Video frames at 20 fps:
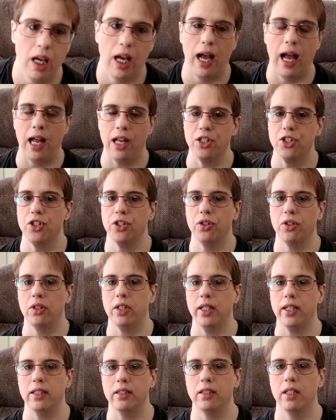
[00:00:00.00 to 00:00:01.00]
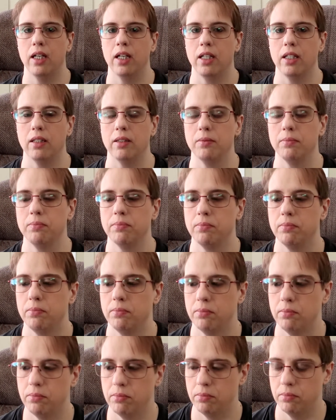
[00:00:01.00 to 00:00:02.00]
I generally, I
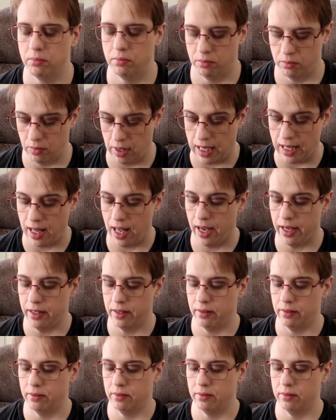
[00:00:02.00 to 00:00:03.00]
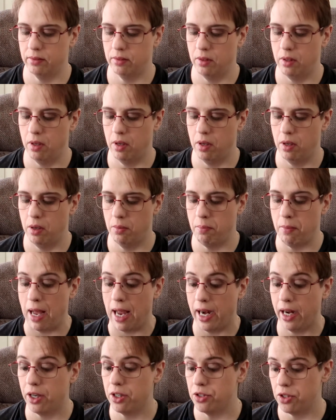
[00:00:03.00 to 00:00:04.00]
like my
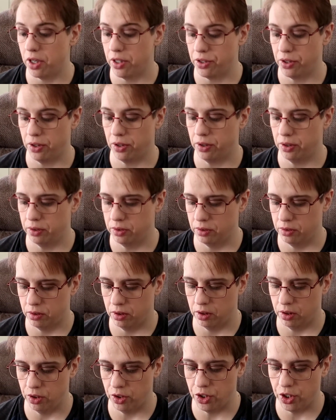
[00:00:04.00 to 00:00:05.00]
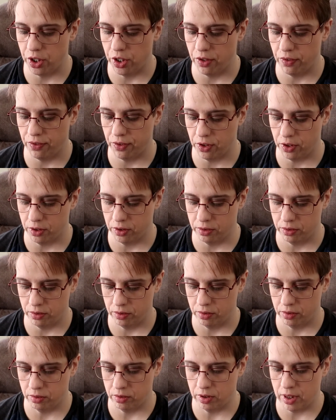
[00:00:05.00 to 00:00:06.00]
hairdresser, Jennifer,
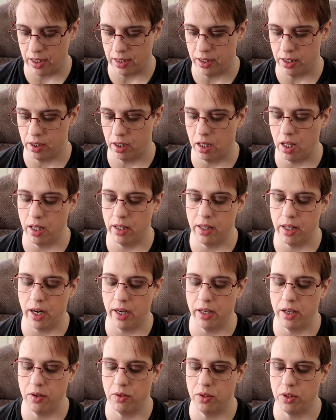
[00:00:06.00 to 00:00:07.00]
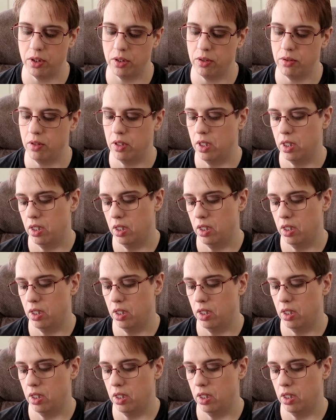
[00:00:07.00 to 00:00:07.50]
at the salon that I go to.